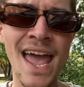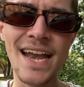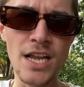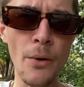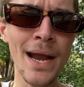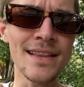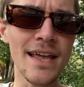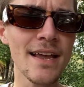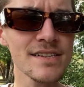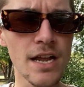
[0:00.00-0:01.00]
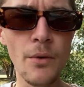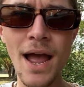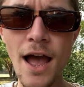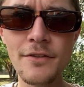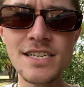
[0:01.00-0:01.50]
and go ahead and let you guys know
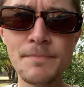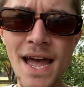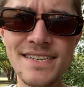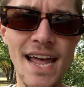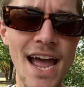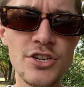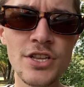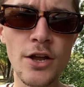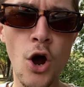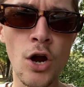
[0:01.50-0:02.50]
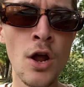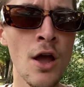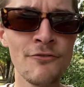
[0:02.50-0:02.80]
how these pens actually are